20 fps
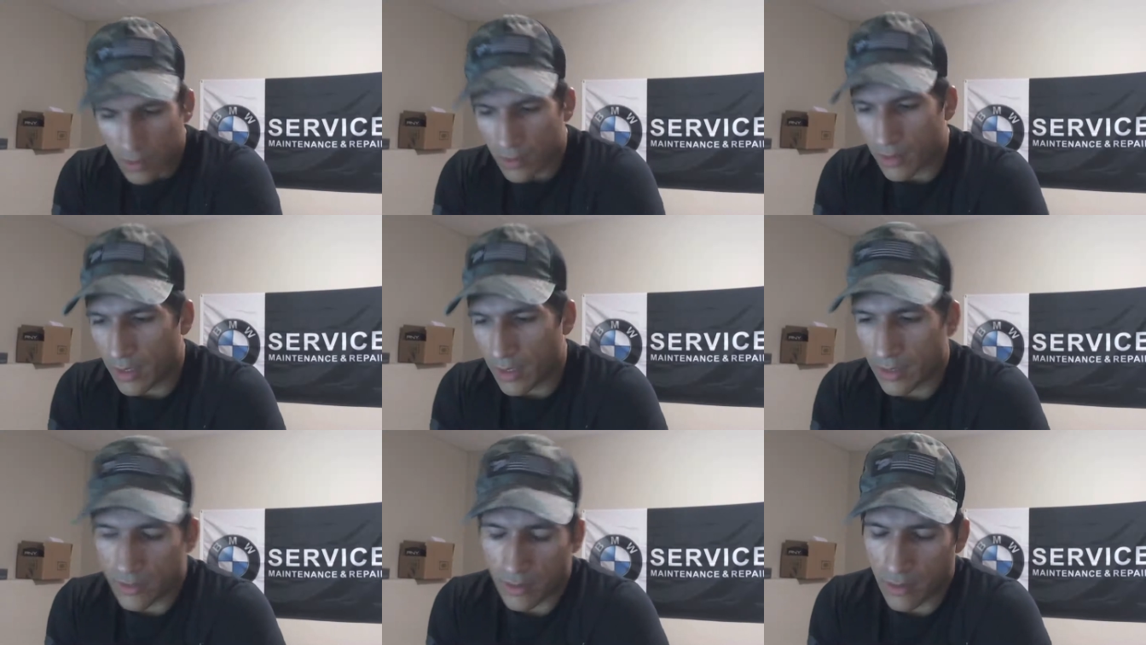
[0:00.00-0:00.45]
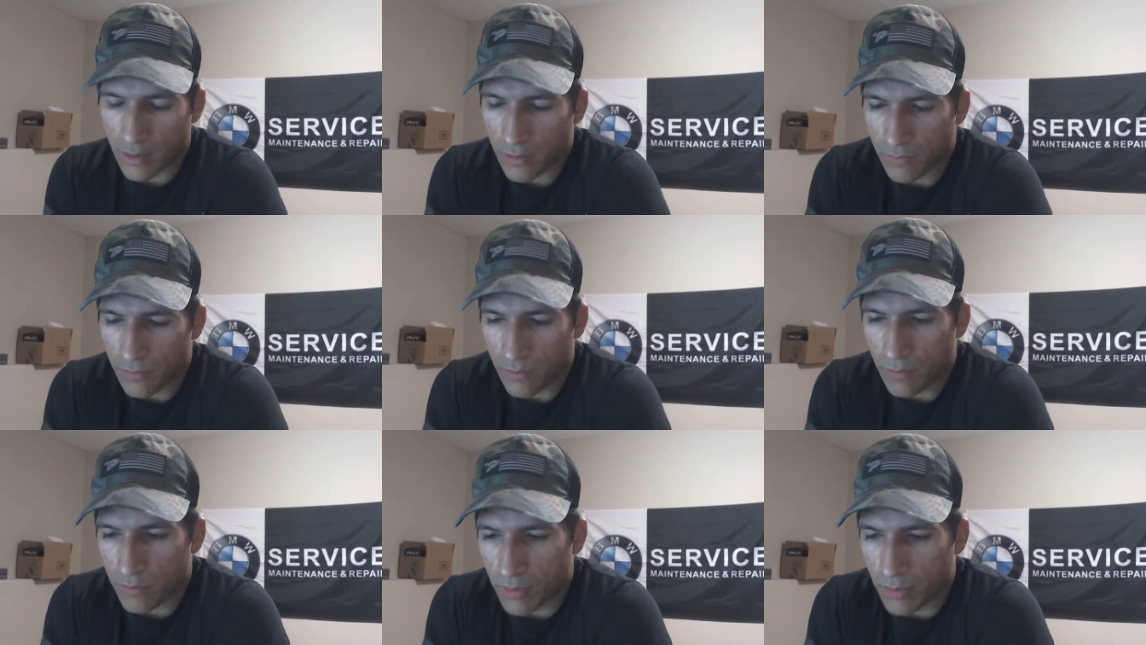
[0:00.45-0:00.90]
that's a
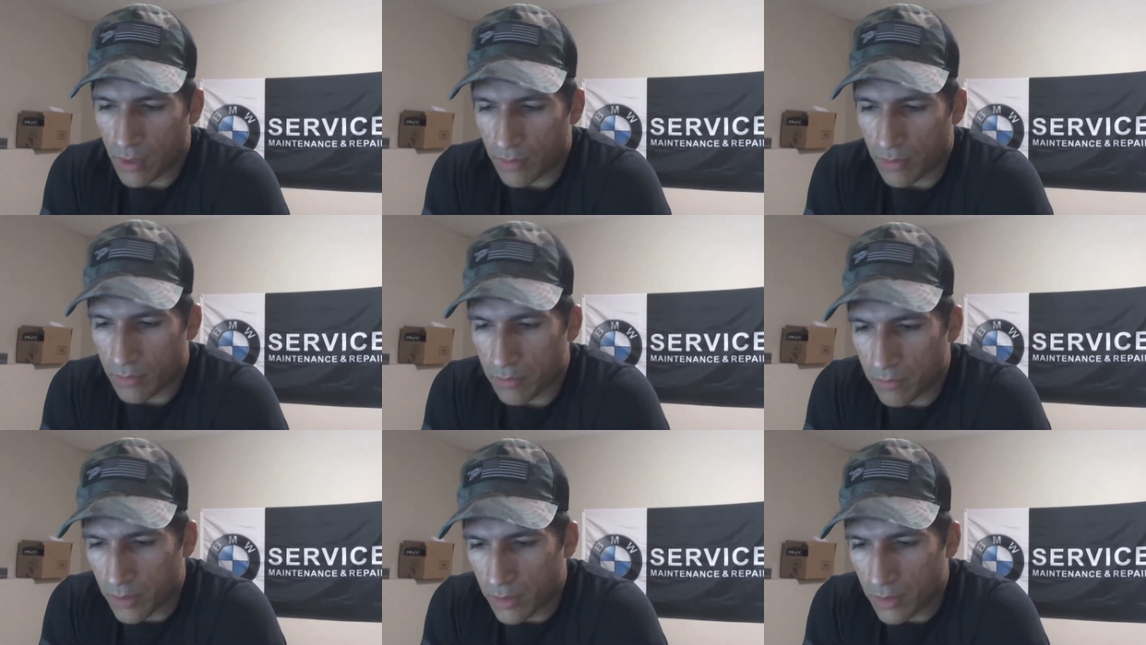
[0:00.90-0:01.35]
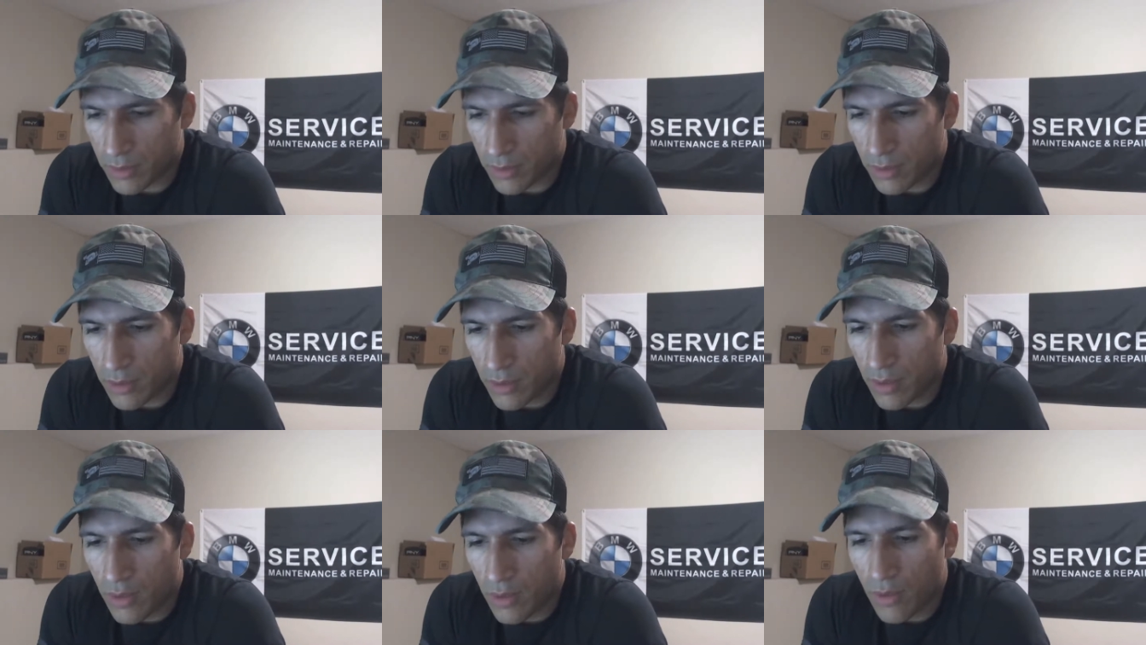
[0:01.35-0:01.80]
different problem. But
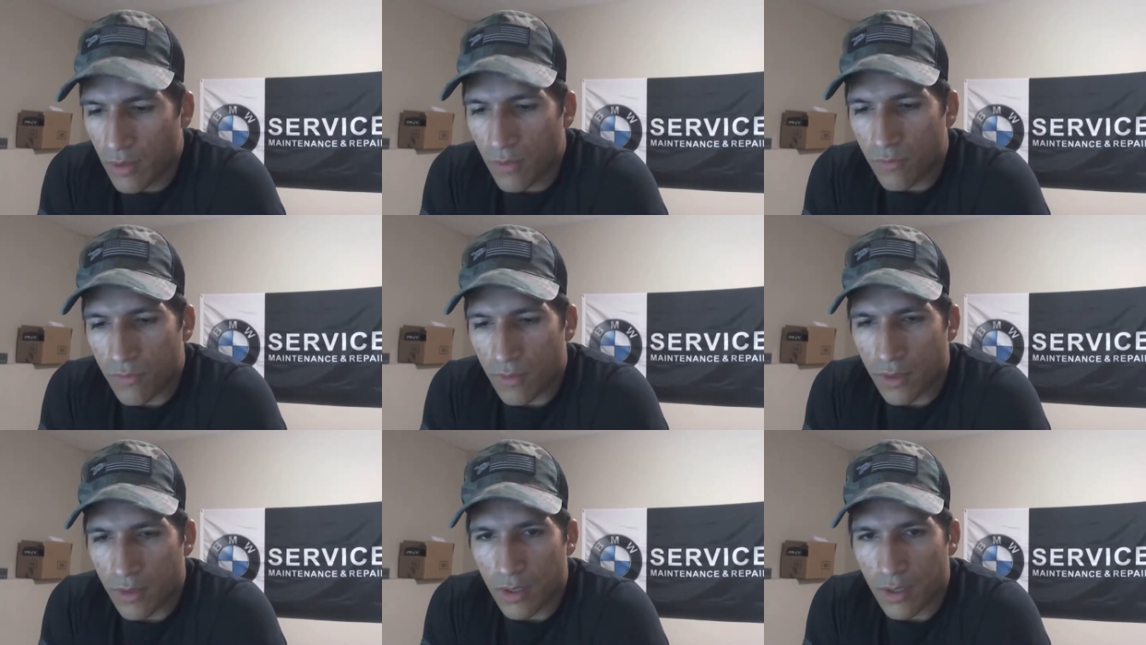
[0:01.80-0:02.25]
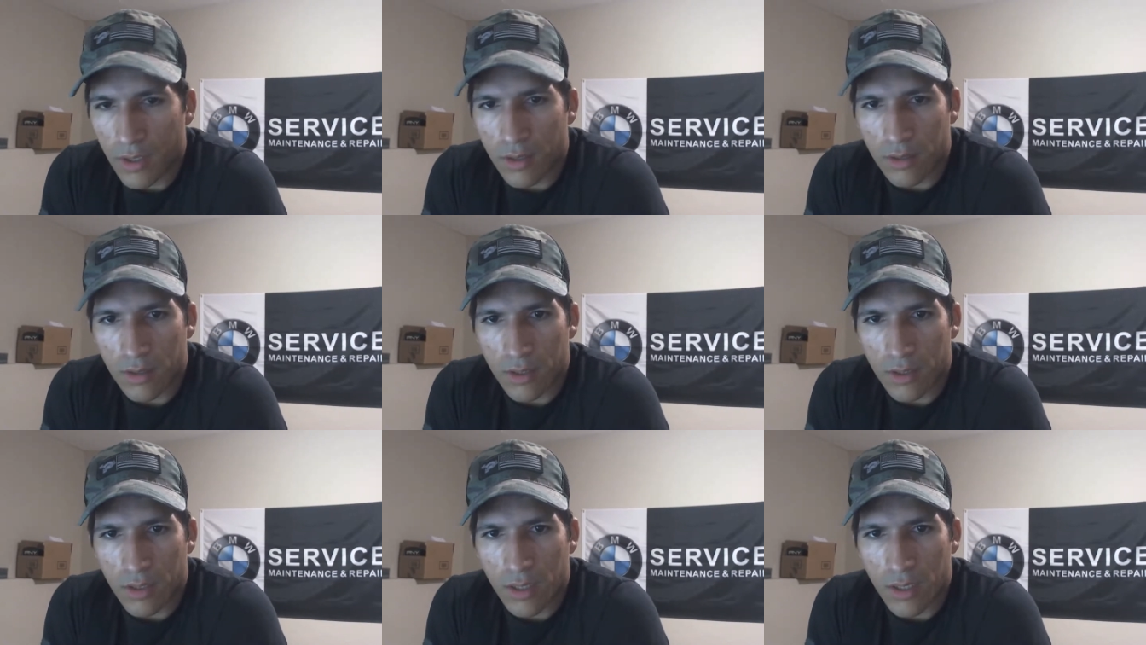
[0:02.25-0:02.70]
for the
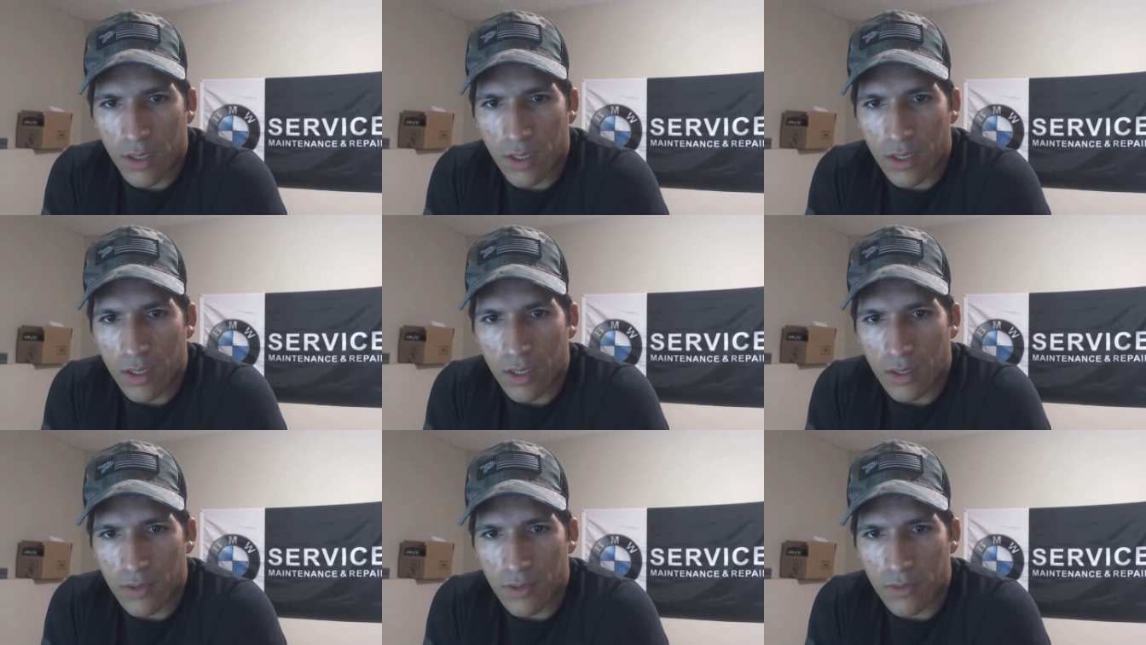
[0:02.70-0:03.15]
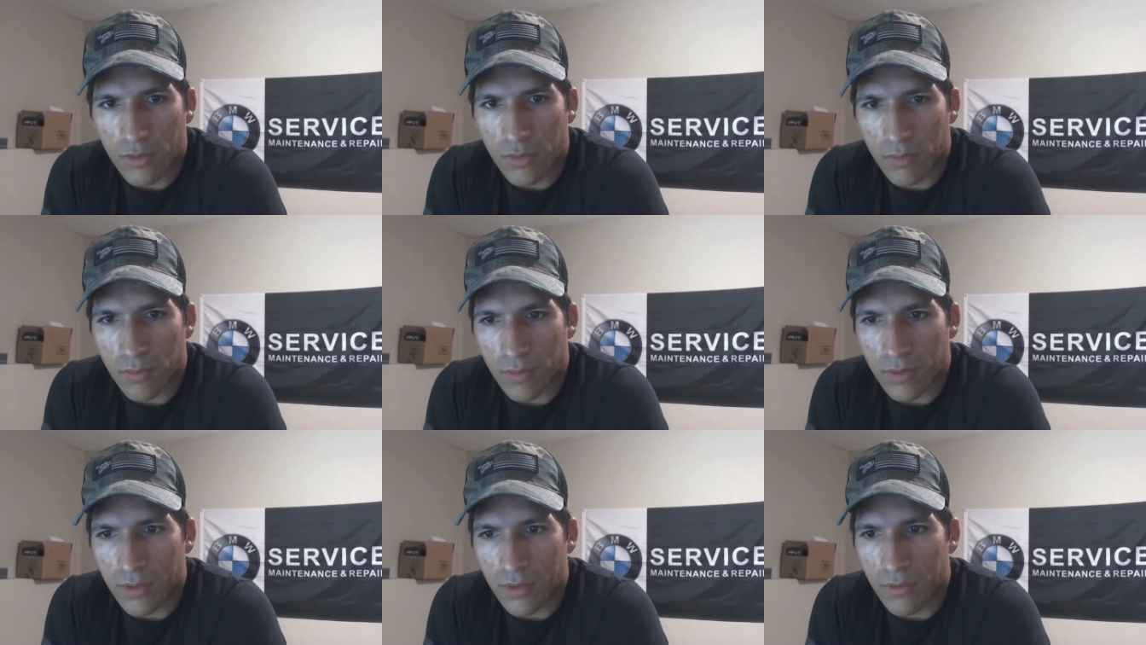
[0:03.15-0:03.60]
E39
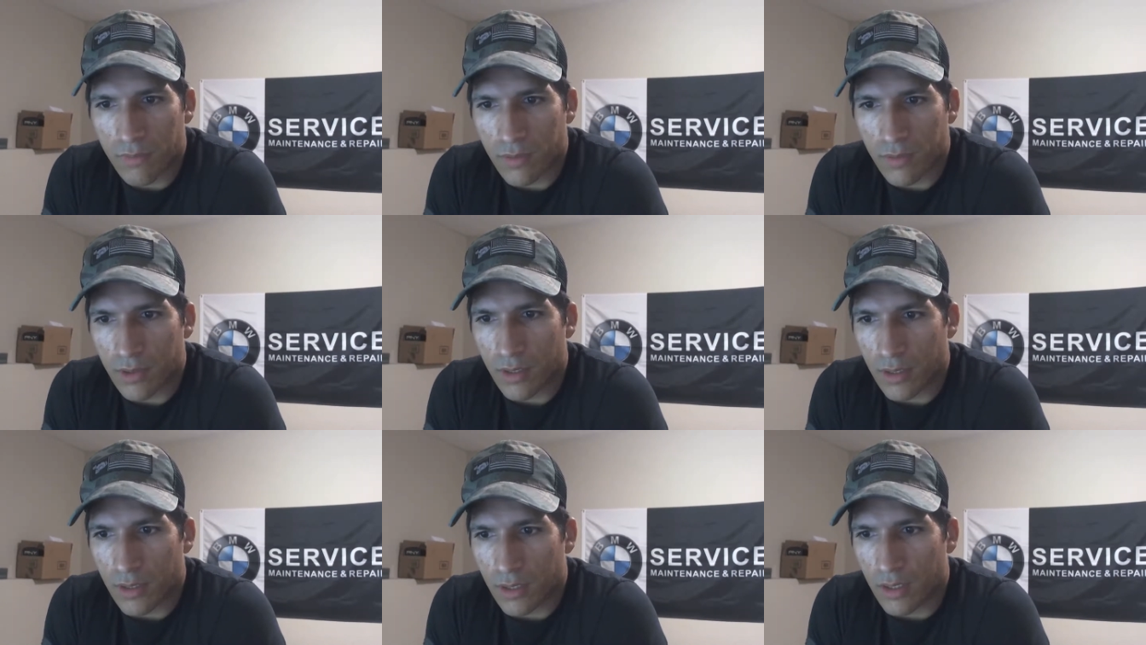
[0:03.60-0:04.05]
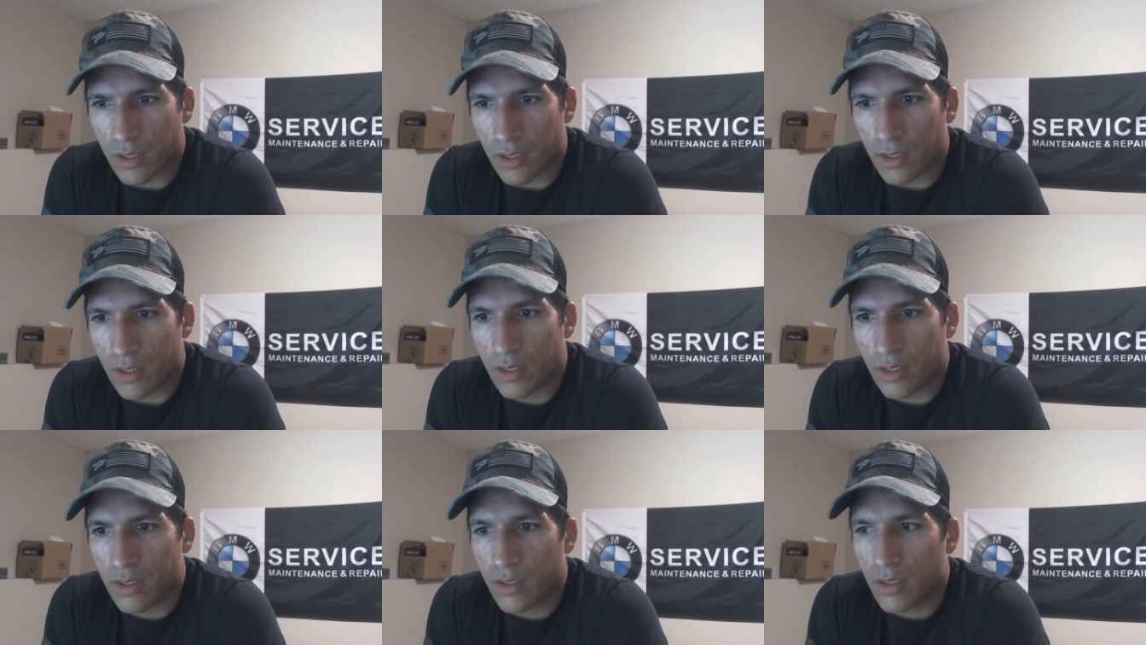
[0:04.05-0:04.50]

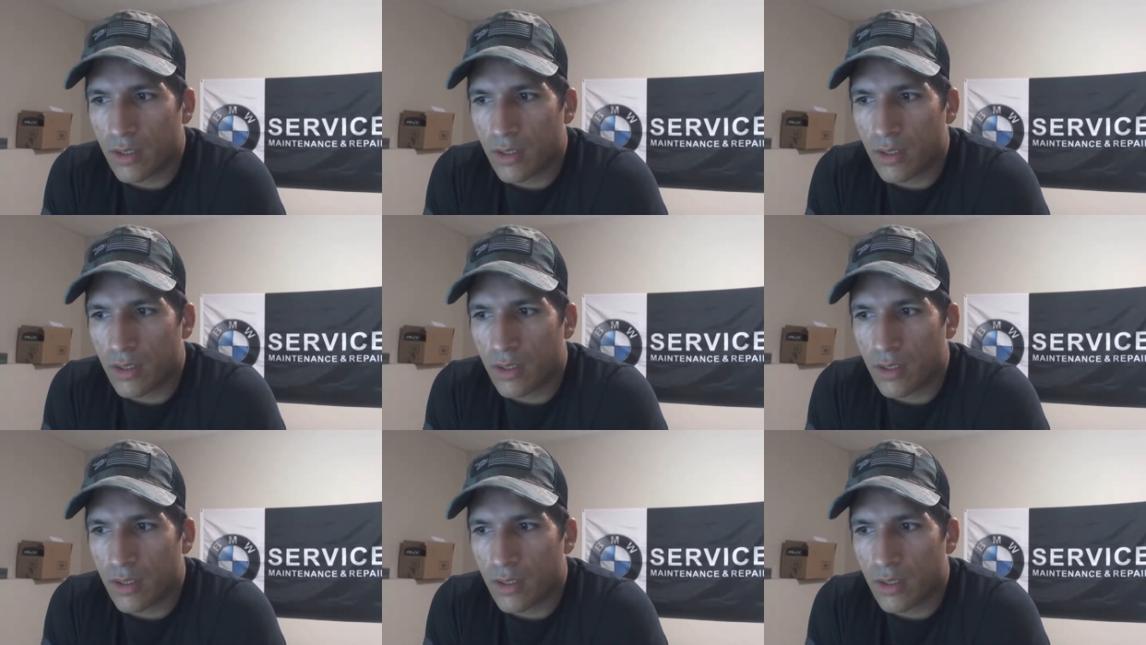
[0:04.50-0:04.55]
specifically,